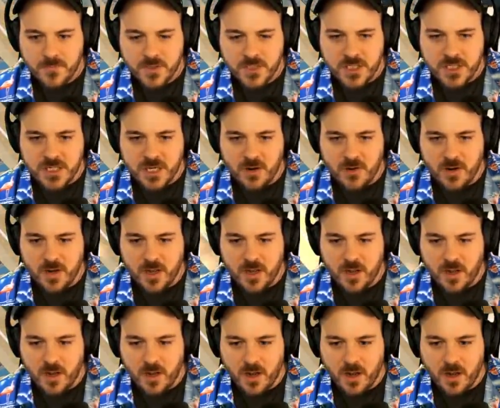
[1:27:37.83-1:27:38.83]

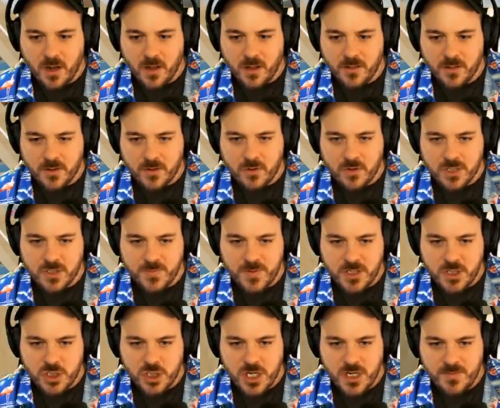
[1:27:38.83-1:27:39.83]
Cereal! The
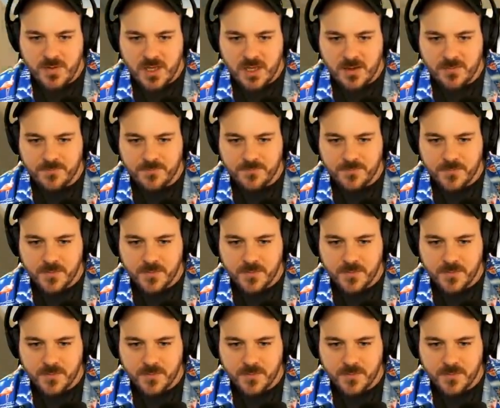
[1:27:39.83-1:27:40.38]
crispy chibi.